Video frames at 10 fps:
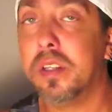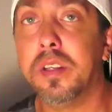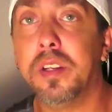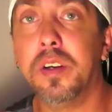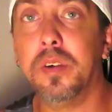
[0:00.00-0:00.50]

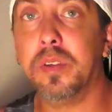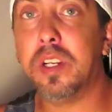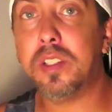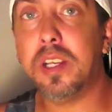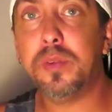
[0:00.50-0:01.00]
you know
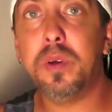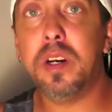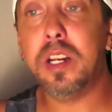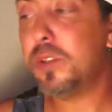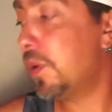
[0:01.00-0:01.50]
that's that's where
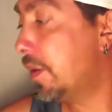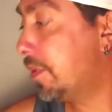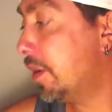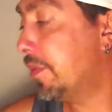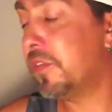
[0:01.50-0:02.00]
that's where I'm
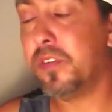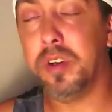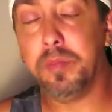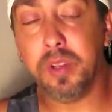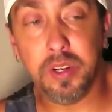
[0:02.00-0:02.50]
coming
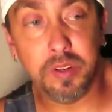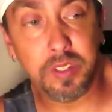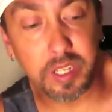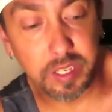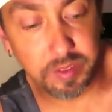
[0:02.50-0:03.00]
from you know
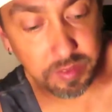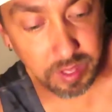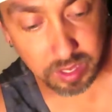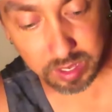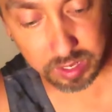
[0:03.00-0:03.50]
like
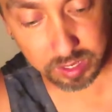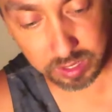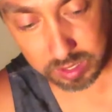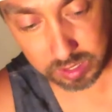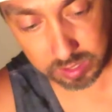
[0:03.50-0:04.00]

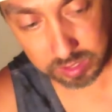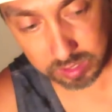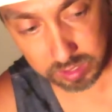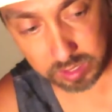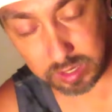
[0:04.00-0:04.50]

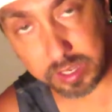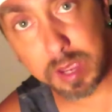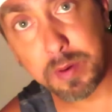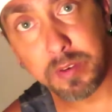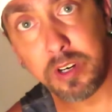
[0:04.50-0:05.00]
like it
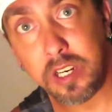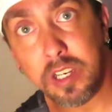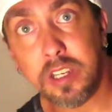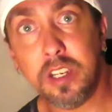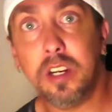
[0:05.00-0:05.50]
came over
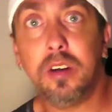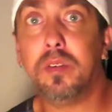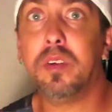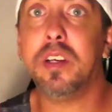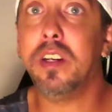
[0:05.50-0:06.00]
it, you know
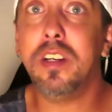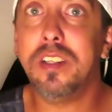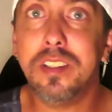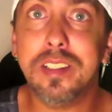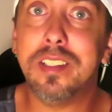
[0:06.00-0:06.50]
and
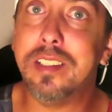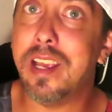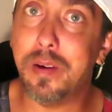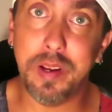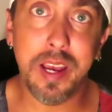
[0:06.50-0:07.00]
honestly this is
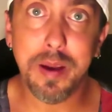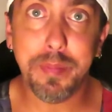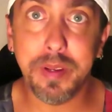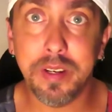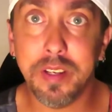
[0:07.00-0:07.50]
how it
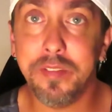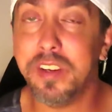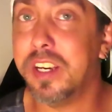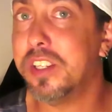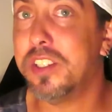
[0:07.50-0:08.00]
happened if you
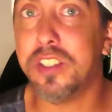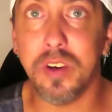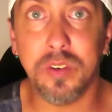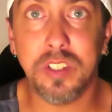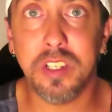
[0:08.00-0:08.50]
guys
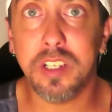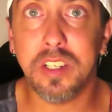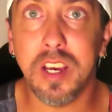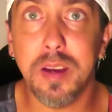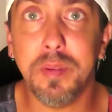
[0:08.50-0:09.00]
don't look at
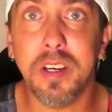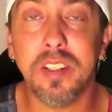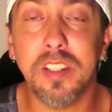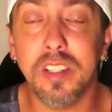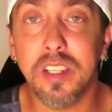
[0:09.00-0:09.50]

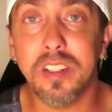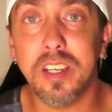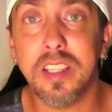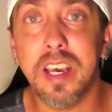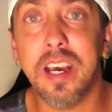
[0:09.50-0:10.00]
timelines and things
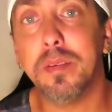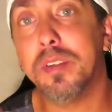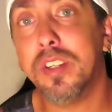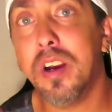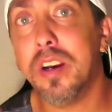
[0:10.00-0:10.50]
like that I'm
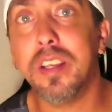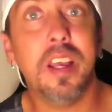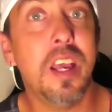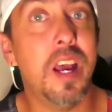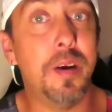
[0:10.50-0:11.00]
sorry
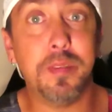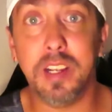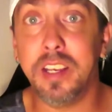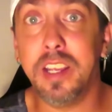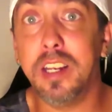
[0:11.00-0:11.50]
I'm
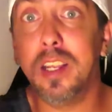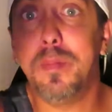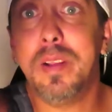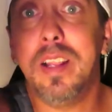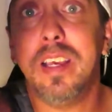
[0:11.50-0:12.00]
gonna get a little
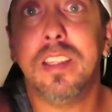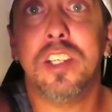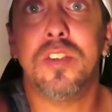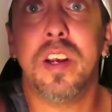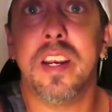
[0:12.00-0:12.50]
bit like
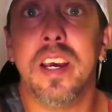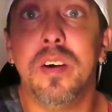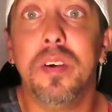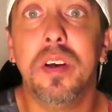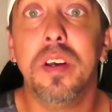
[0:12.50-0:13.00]
this right now
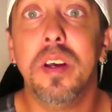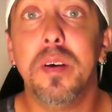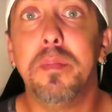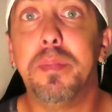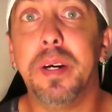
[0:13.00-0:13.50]

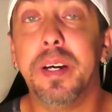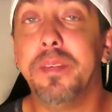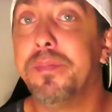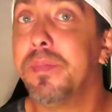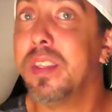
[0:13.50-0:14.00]
but
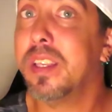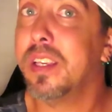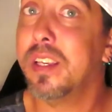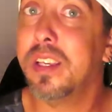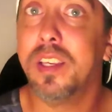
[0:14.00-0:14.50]

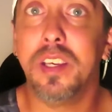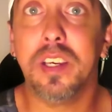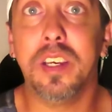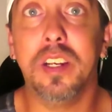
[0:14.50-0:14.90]
you